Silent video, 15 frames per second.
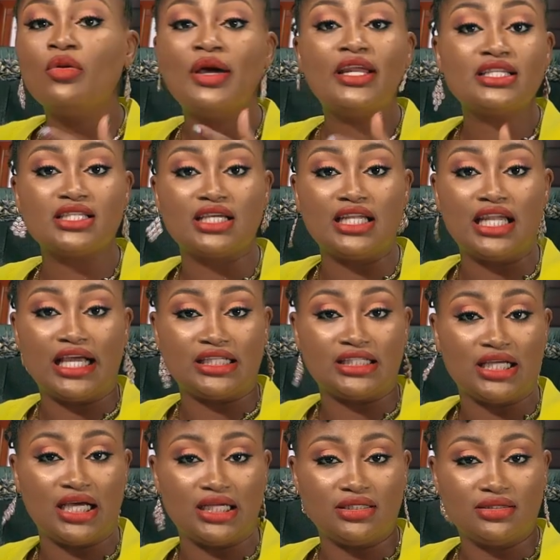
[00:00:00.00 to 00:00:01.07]
A woman is not
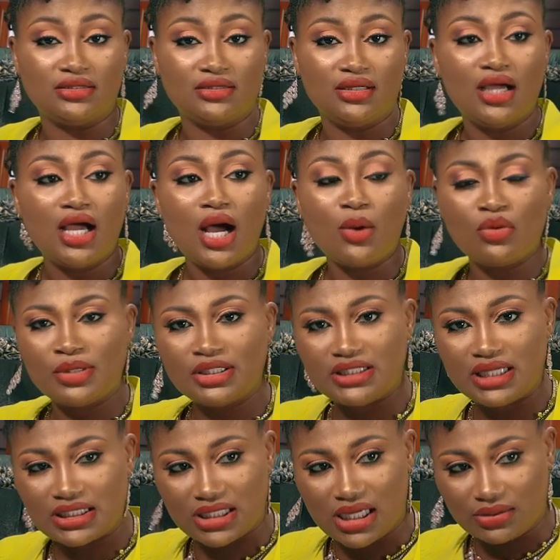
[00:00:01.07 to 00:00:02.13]
like that. A
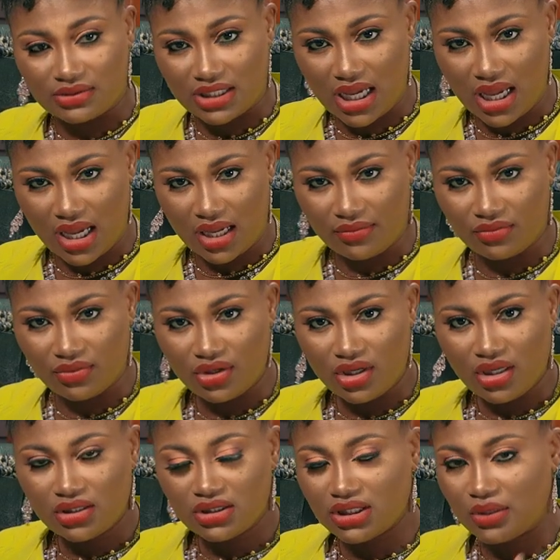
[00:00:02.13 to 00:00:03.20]
woman takes her time.
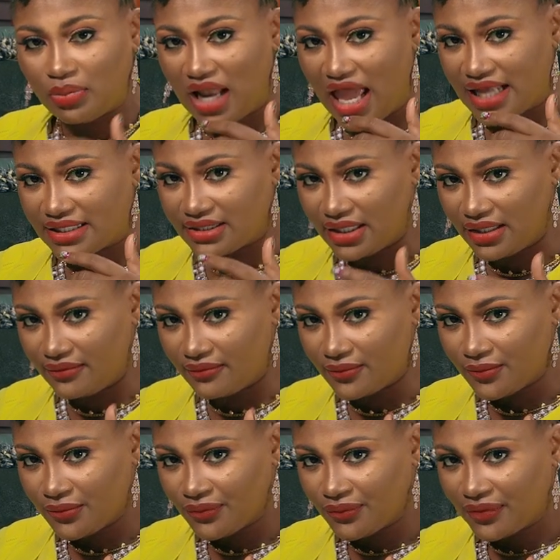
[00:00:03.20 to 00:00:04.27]
She plans it
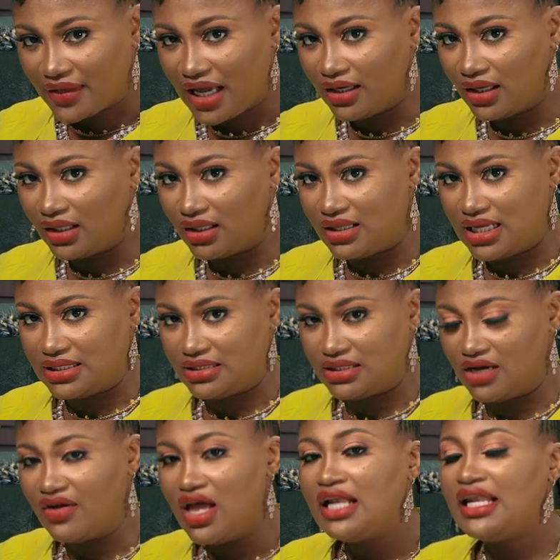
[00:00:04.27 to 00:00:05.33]
and all of that
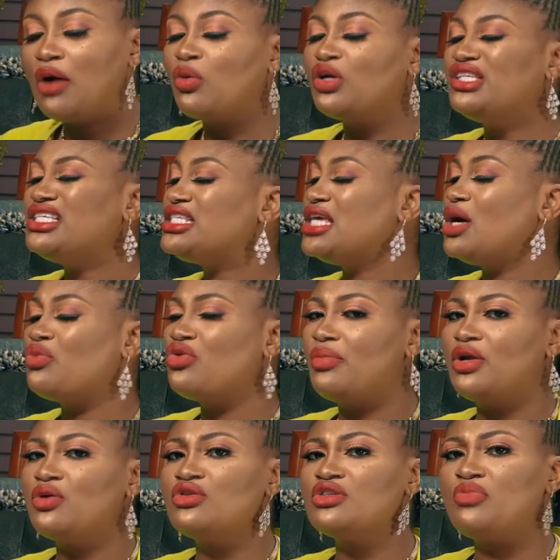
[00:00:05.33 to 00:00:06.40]
stuff. Now, when you see a
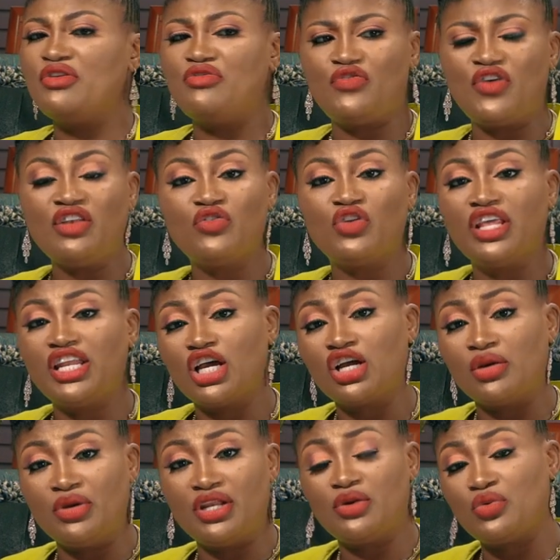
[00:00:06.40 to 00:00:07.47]
woman who's been faithful in
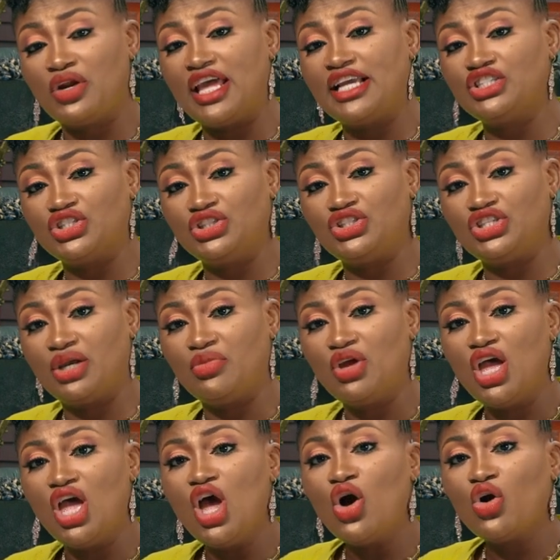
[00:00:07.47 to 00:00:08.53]
a committed
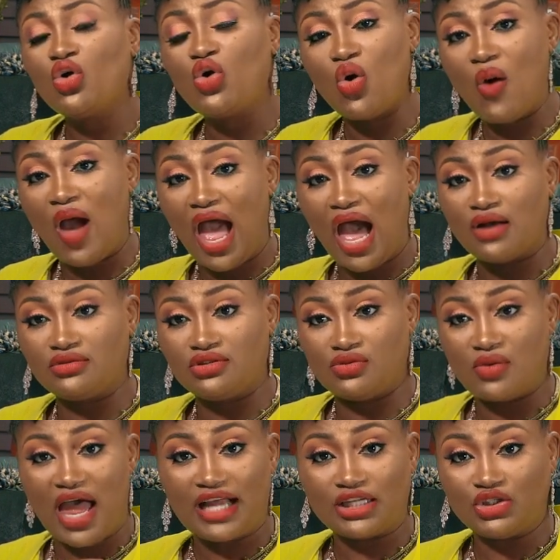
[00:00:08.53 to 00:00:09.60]
relationship go
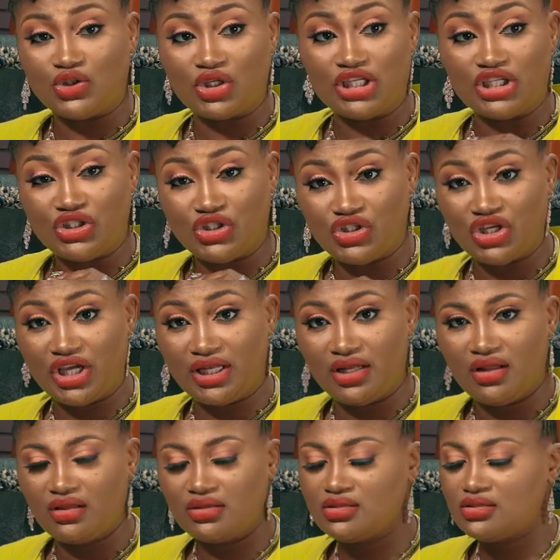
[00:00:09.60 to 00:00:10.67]
out to actually
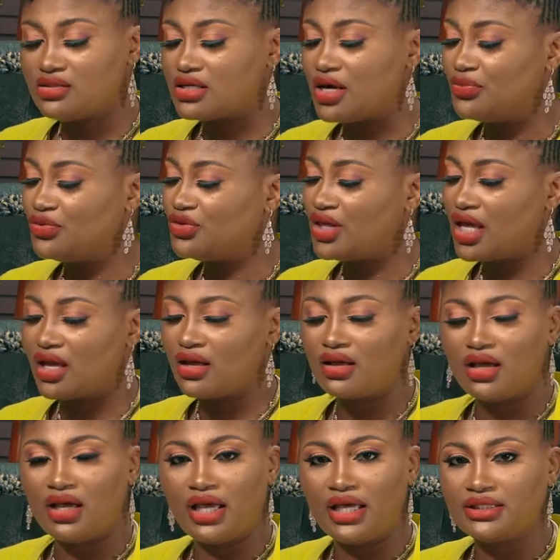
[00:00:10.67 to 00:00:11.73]
cheat,
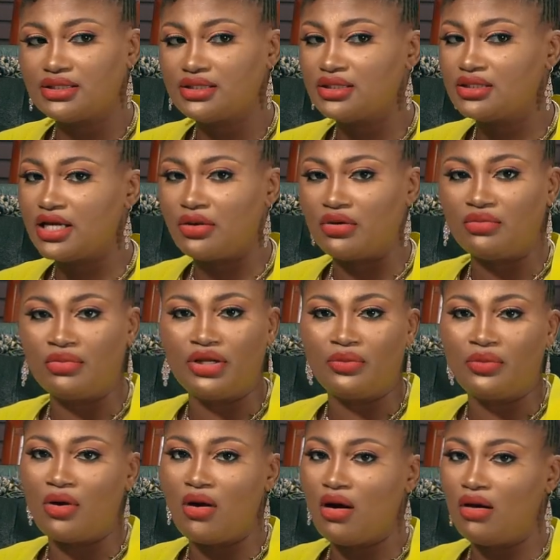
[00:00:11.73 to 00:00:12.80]
something is
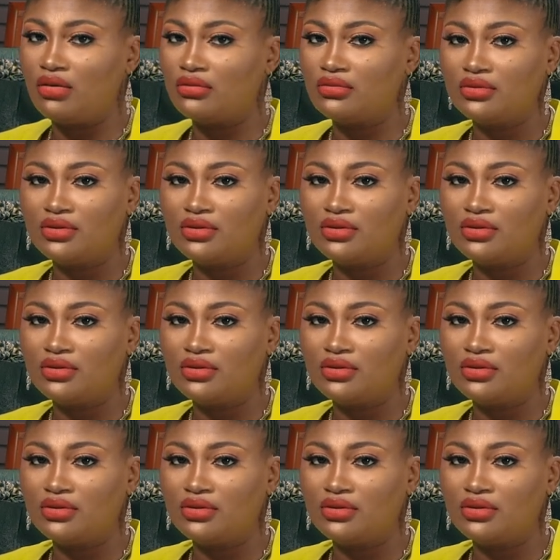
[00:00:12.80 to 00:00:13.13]
terribly wrong.